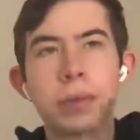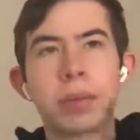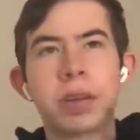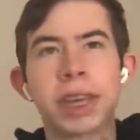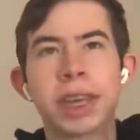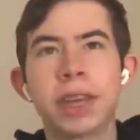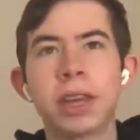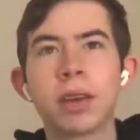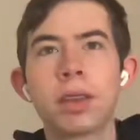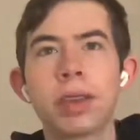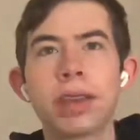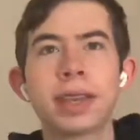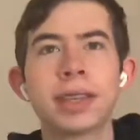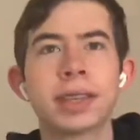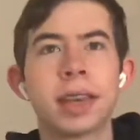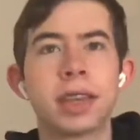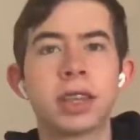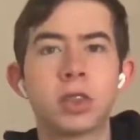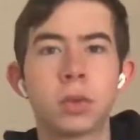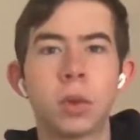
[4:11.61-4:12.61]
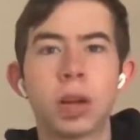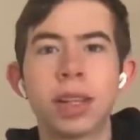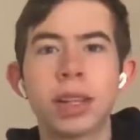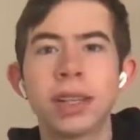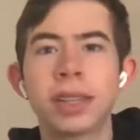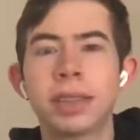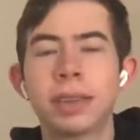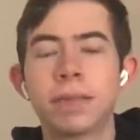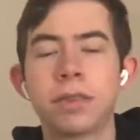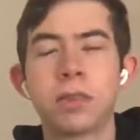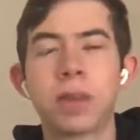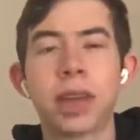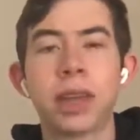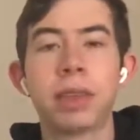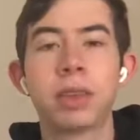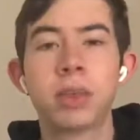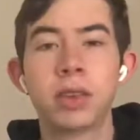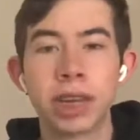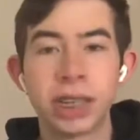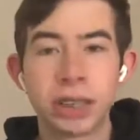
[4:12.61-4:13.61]
to hear things as well as if you had
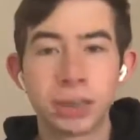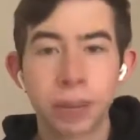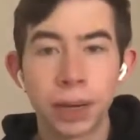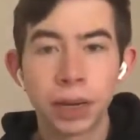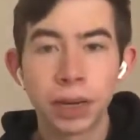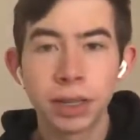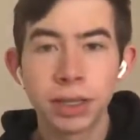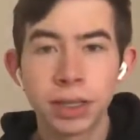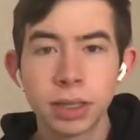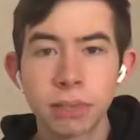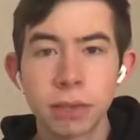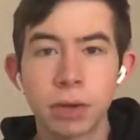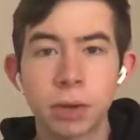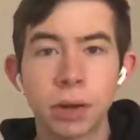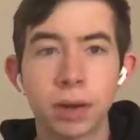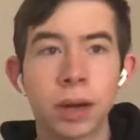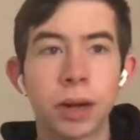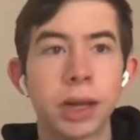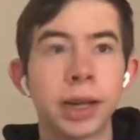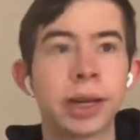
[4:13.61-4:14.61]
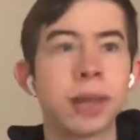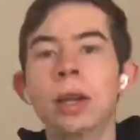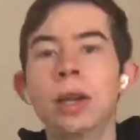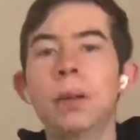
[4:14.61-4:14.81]
transparency mode on.